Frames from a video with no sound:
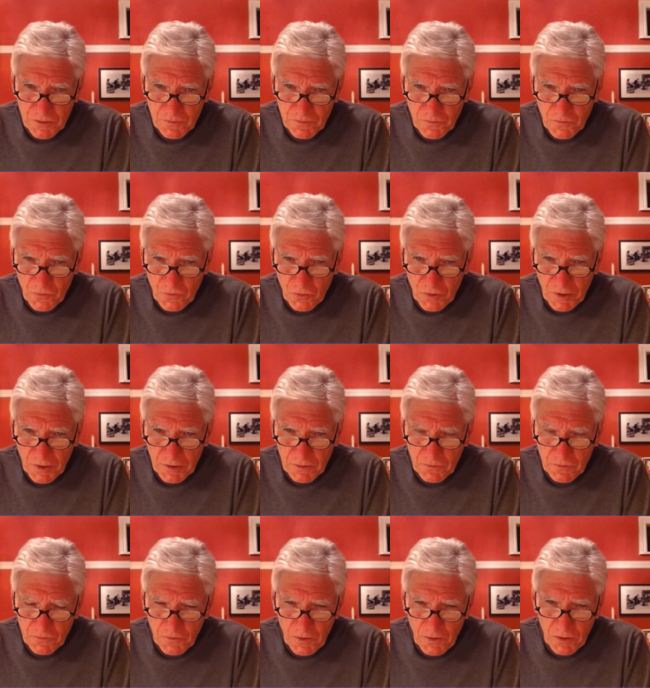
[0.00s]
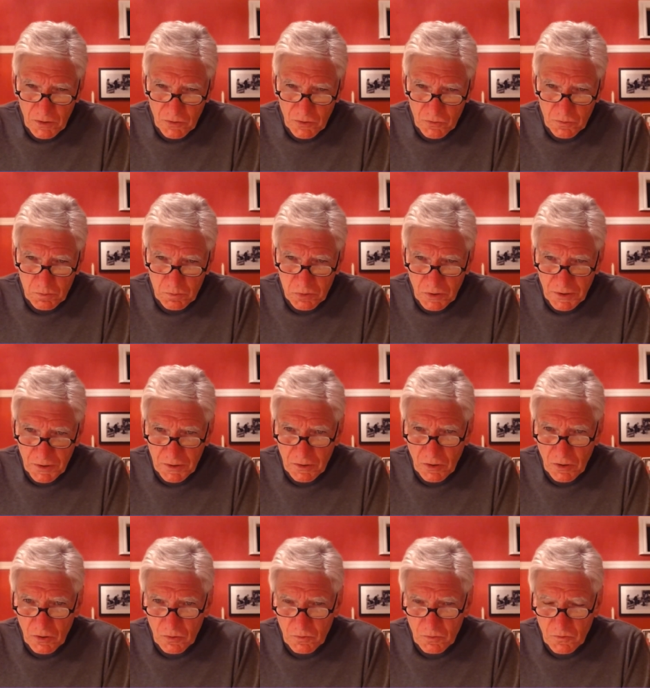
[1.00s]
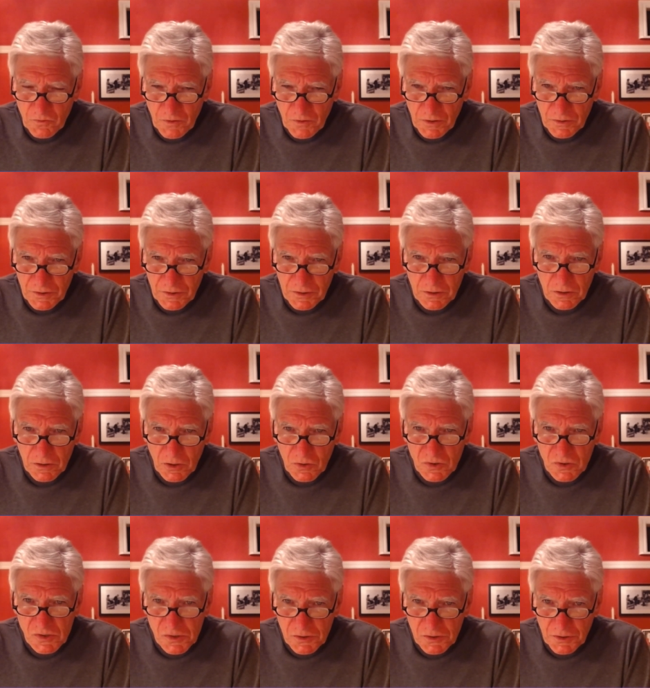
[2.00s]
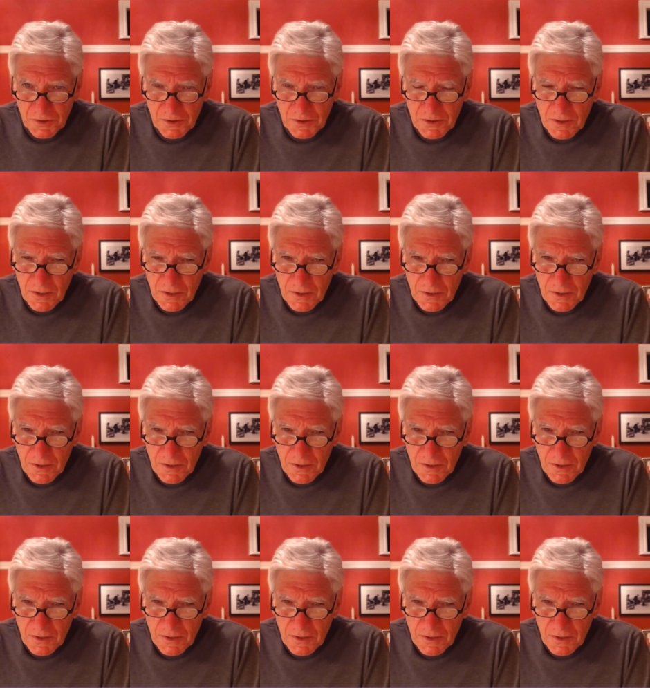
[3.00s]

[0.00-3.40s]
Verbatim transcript: Freud followed Plato fairly closely.